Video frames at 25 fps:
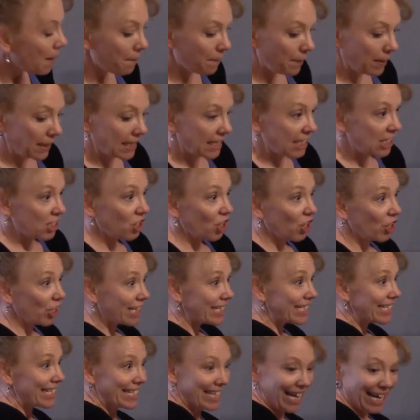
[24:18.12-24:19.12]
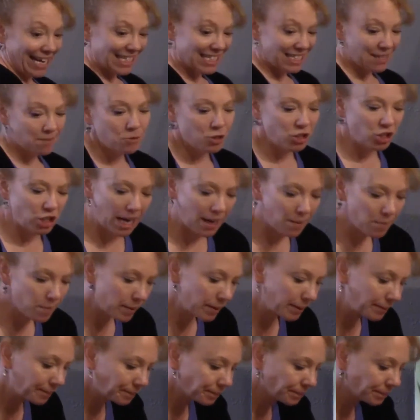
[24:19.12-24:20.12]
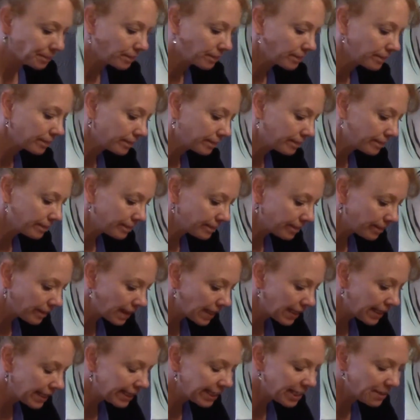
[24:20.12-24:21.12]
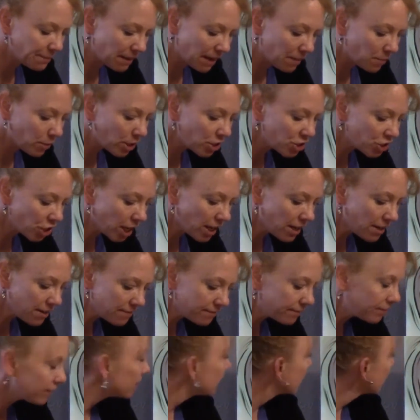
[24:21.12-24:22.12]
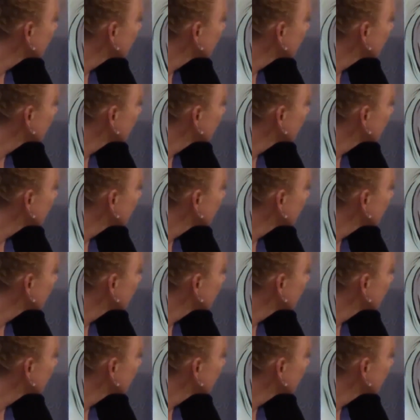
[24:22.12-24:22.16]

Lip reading: but it's starting to take some shape. Move my brush off.